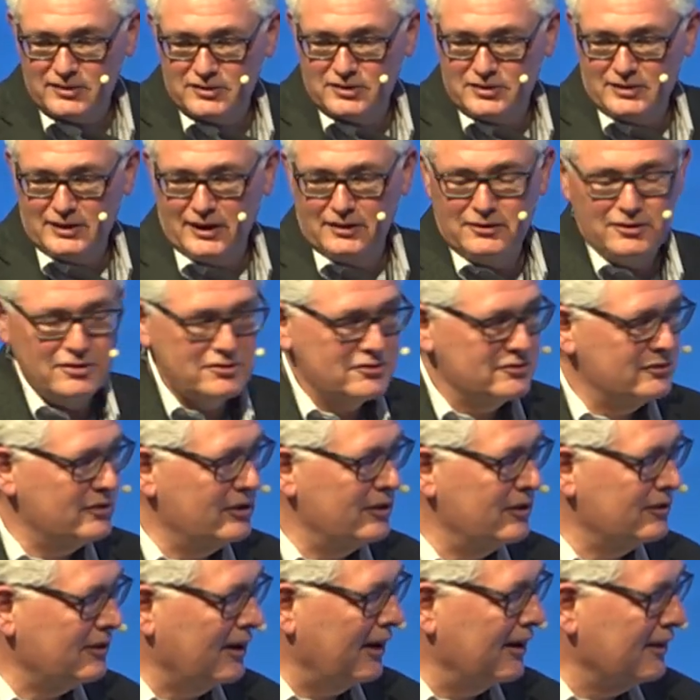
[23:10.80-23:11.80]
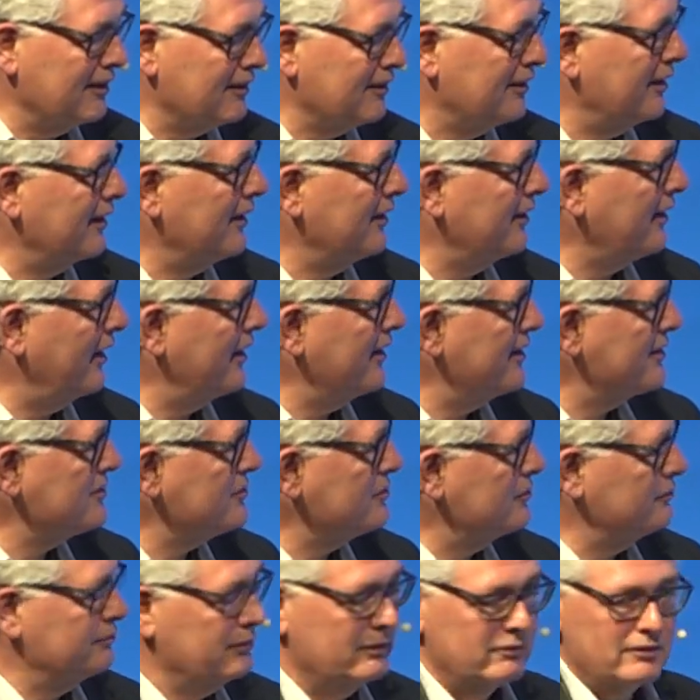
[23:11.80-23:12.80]
a standards nerd, I like
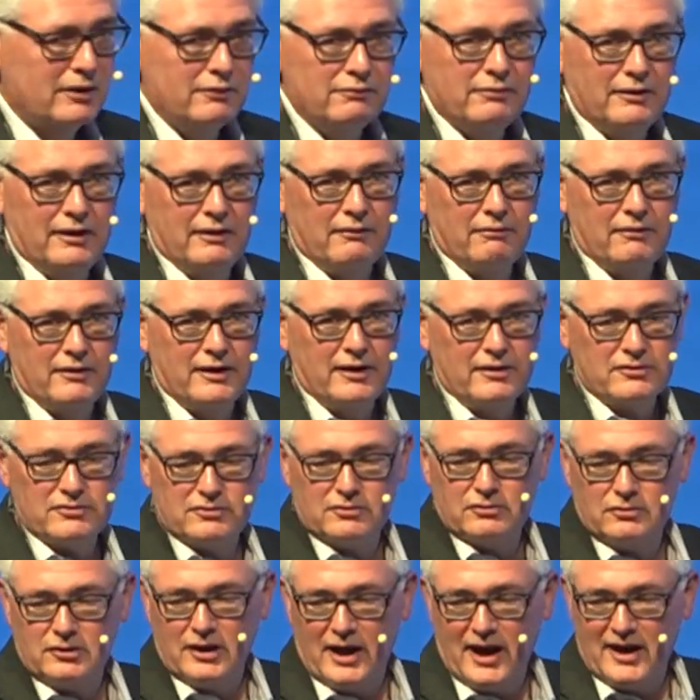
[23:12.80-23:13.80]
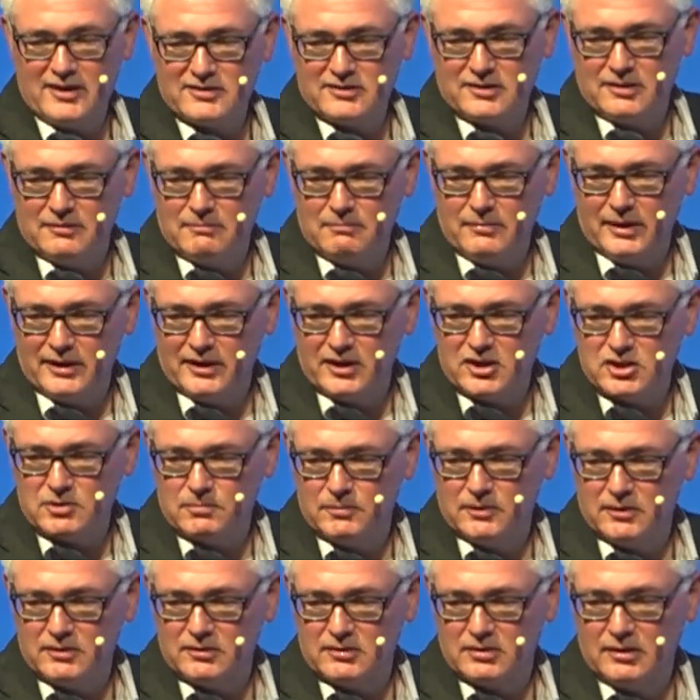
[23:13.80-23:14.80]
ISO 55000 asset
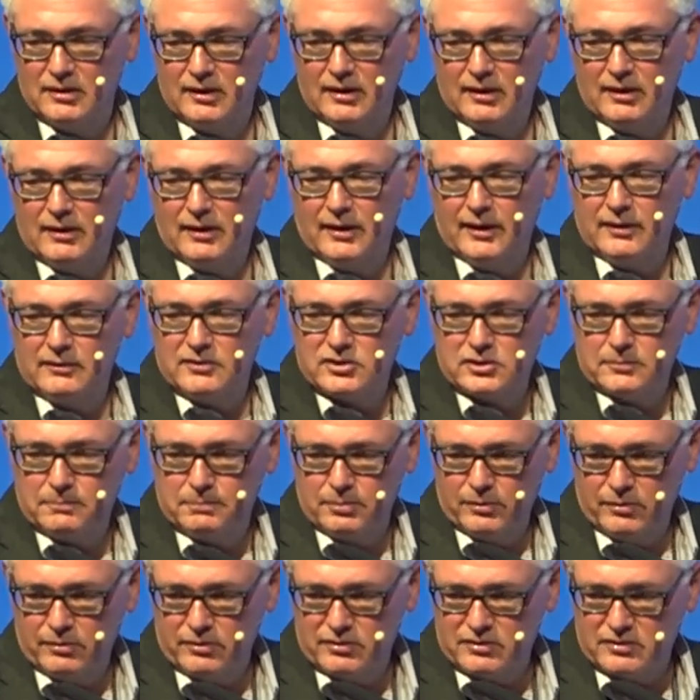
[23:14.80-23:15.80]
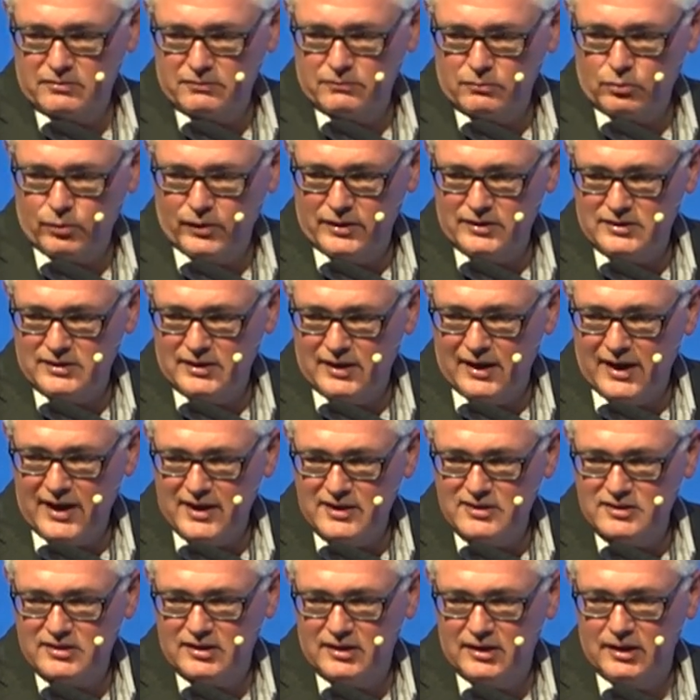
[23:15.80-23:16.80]
management. It supports
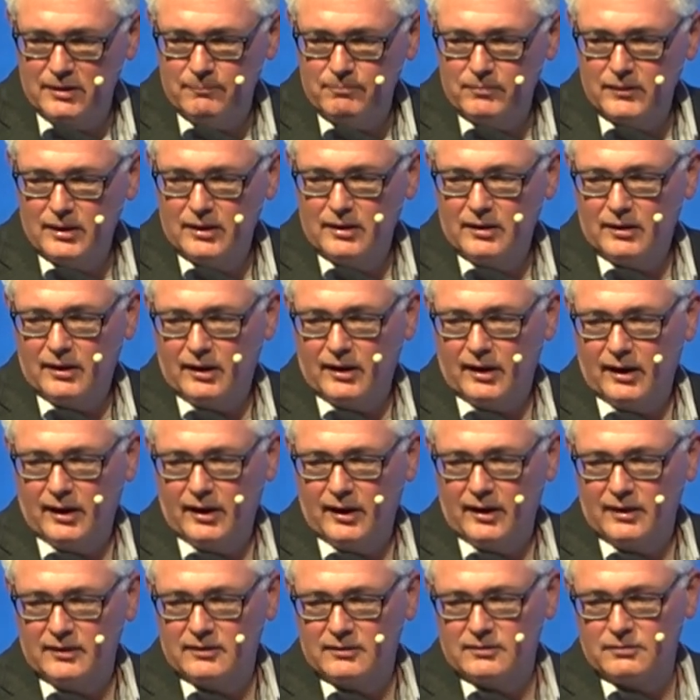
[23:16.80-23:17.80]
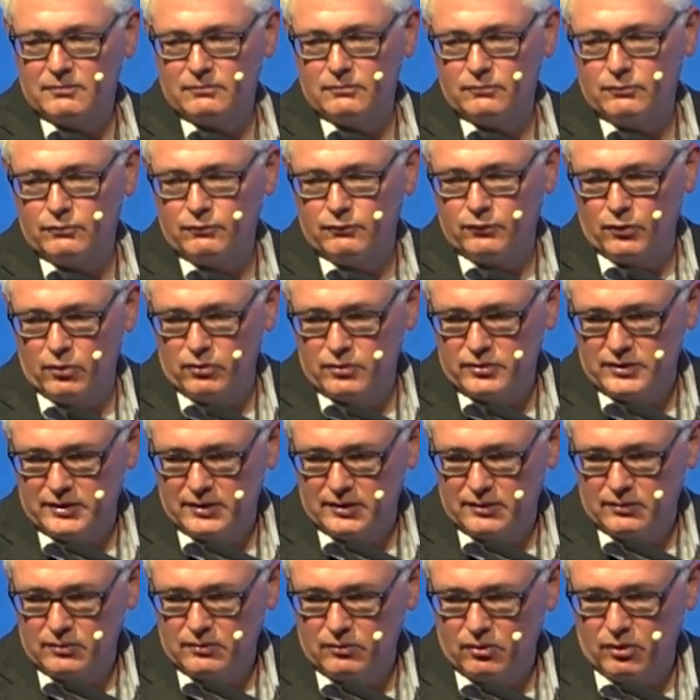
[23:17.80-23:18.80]
2080 and
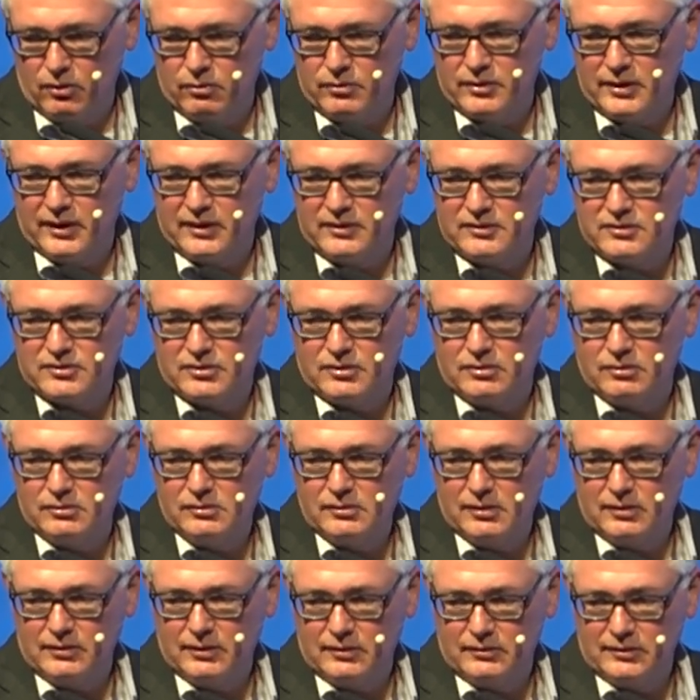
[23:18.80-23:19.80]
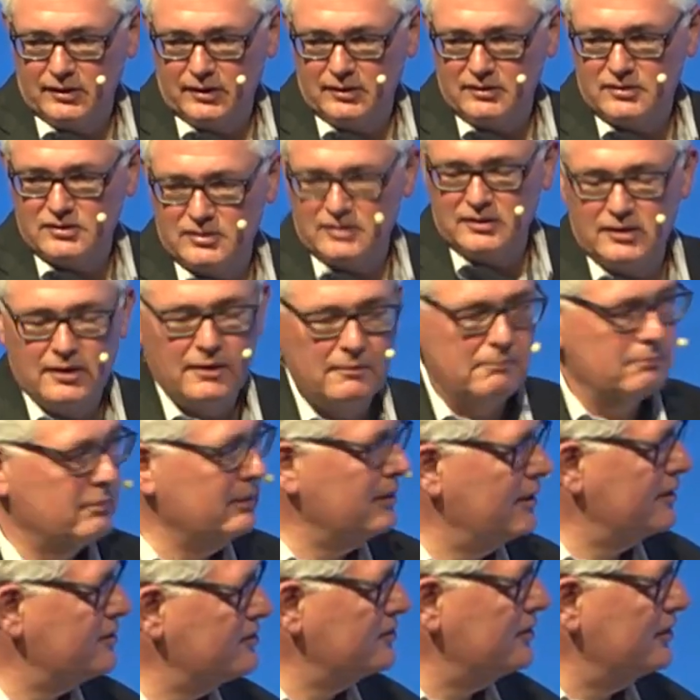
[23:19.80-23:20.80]
14090 and
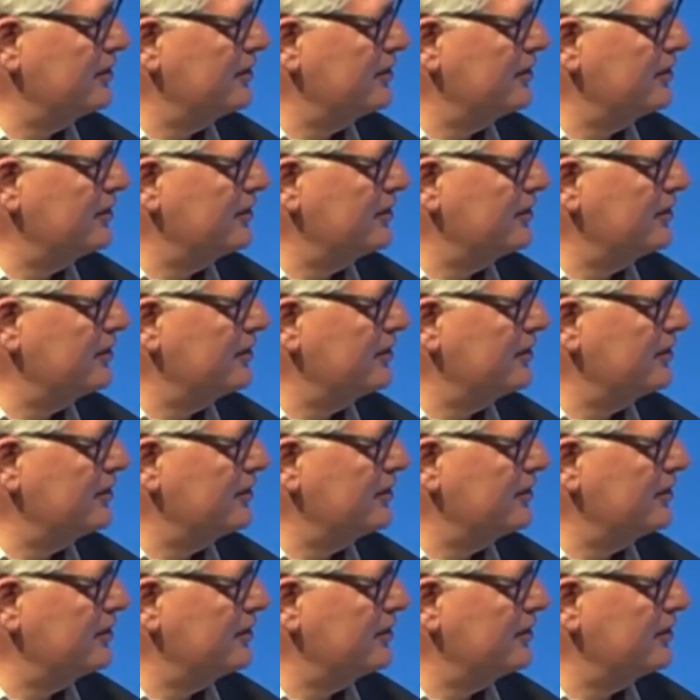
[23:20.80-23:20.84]
BS